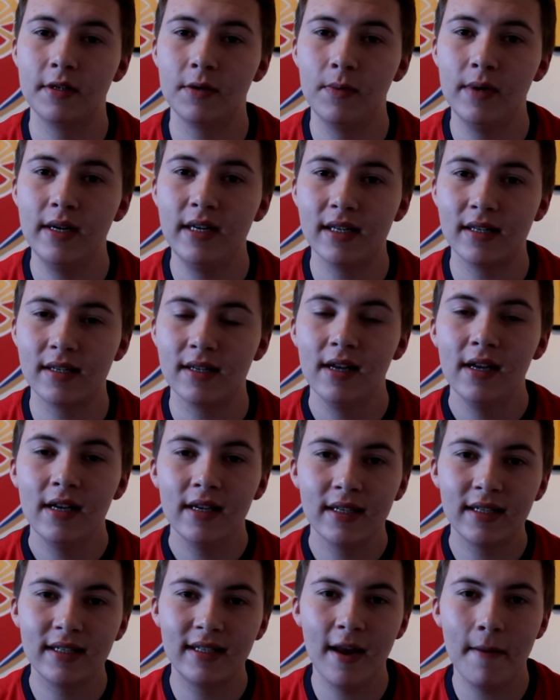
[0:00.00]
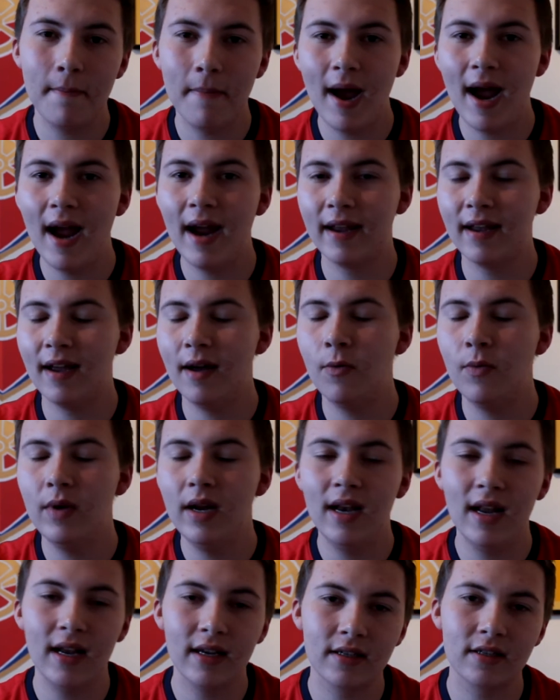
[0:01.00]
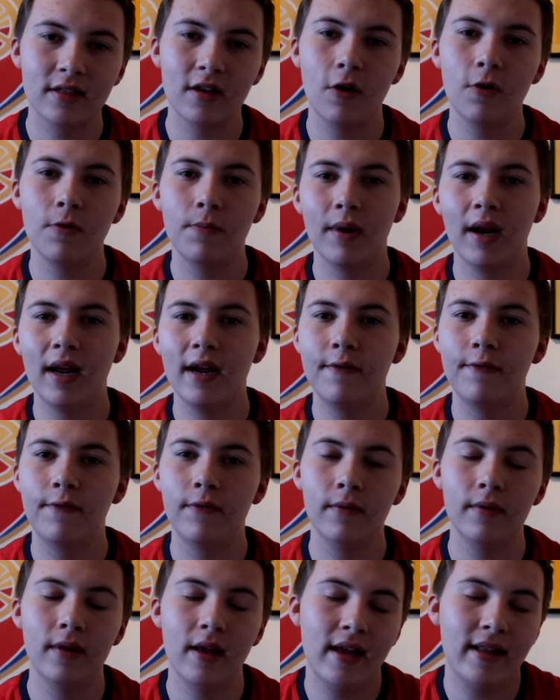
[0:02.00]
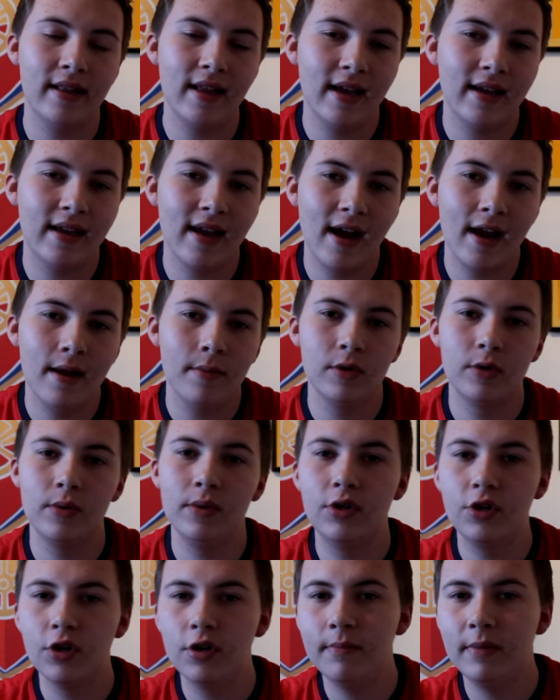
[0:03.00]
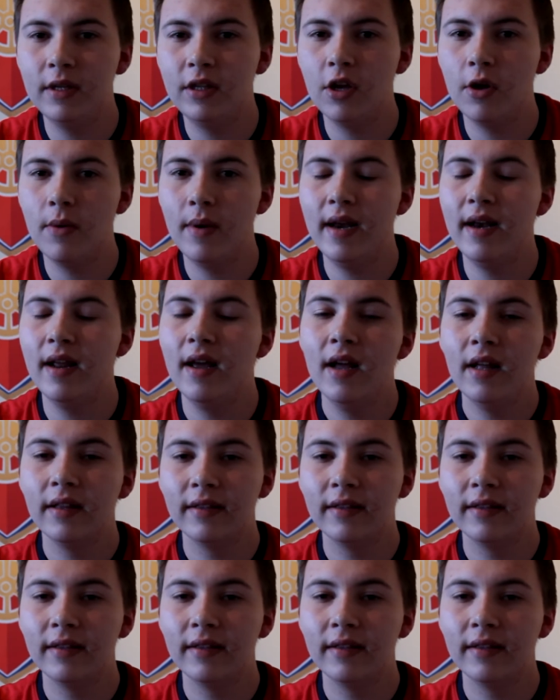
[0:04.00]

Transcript: And we just sit back and we let Stoke play their game, which we shouldn't be doing.